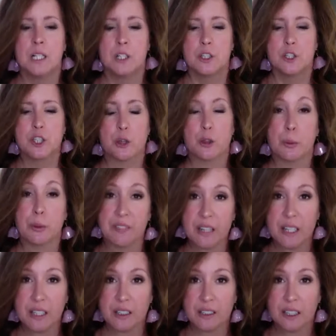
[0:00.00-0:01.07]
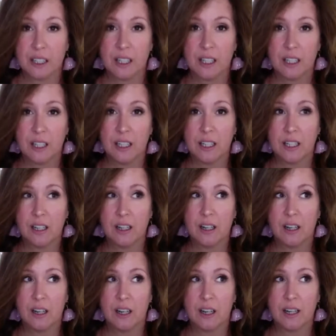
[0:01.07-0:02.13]
So the reveal
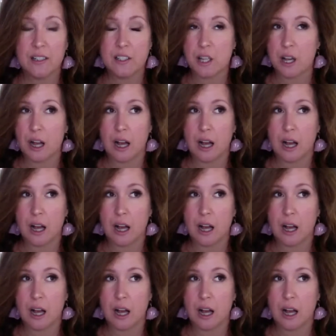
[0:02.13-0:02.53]
is,